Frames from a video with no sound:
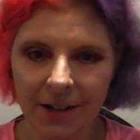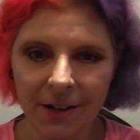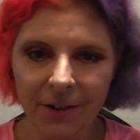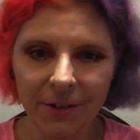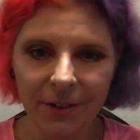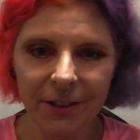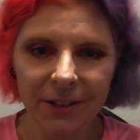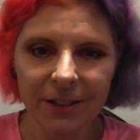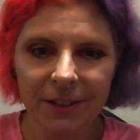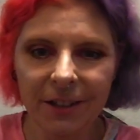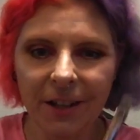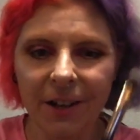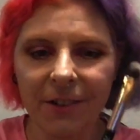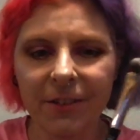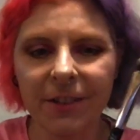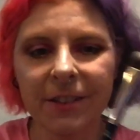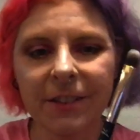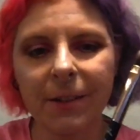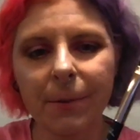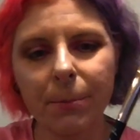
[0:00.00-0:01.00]
First off
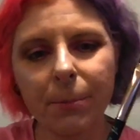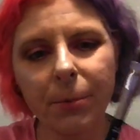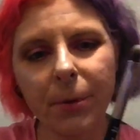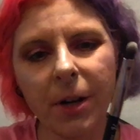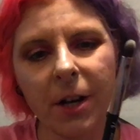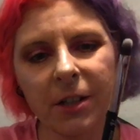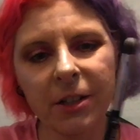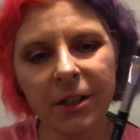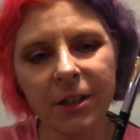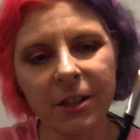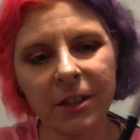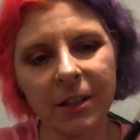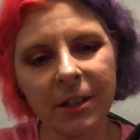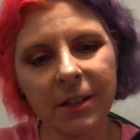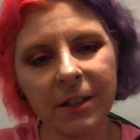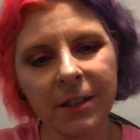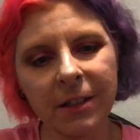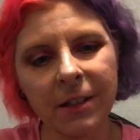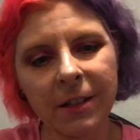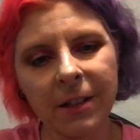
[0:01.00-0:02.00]
is a brush
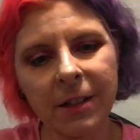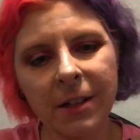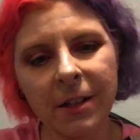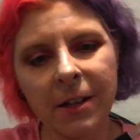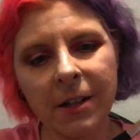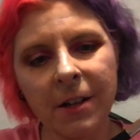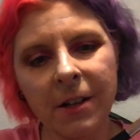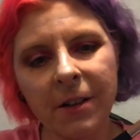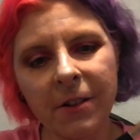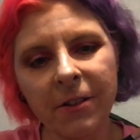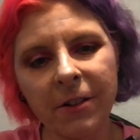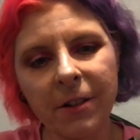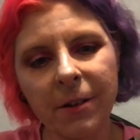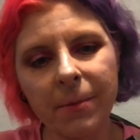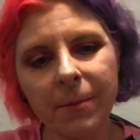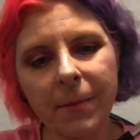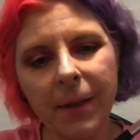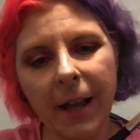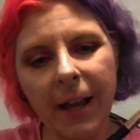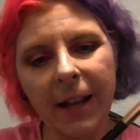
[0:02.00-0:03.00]

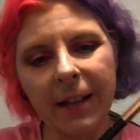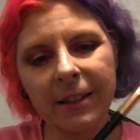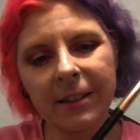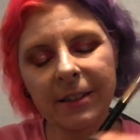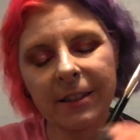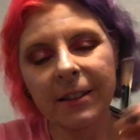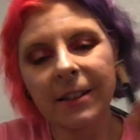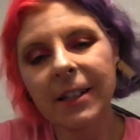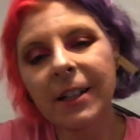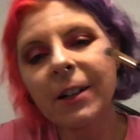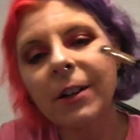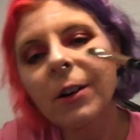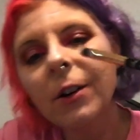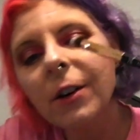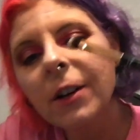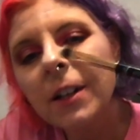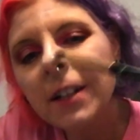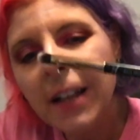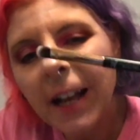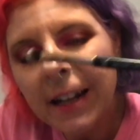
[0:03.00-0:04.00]
from Aisling
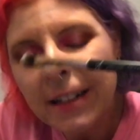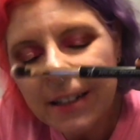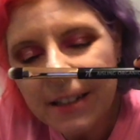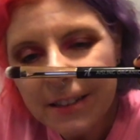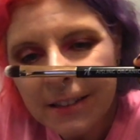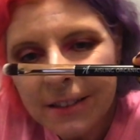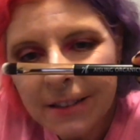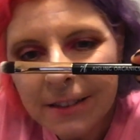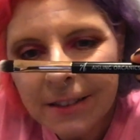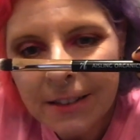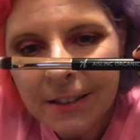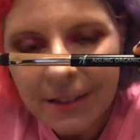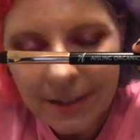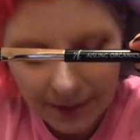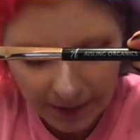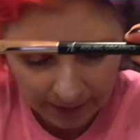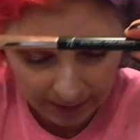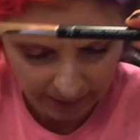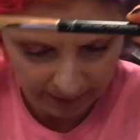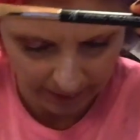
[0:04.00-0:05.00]
Organics.
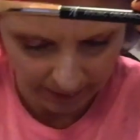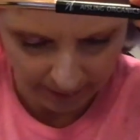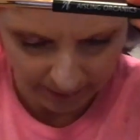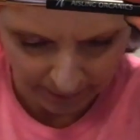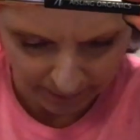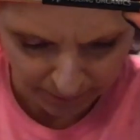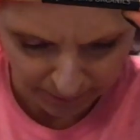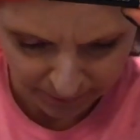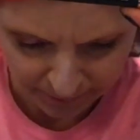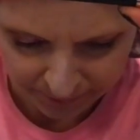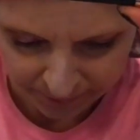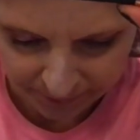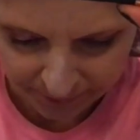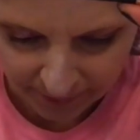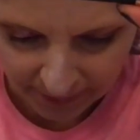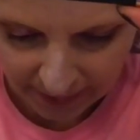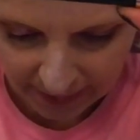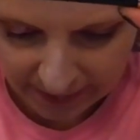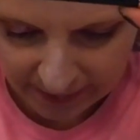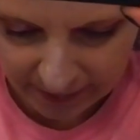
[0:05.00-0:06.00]

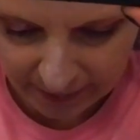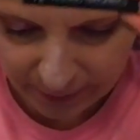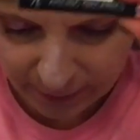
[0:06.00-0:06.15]
It's a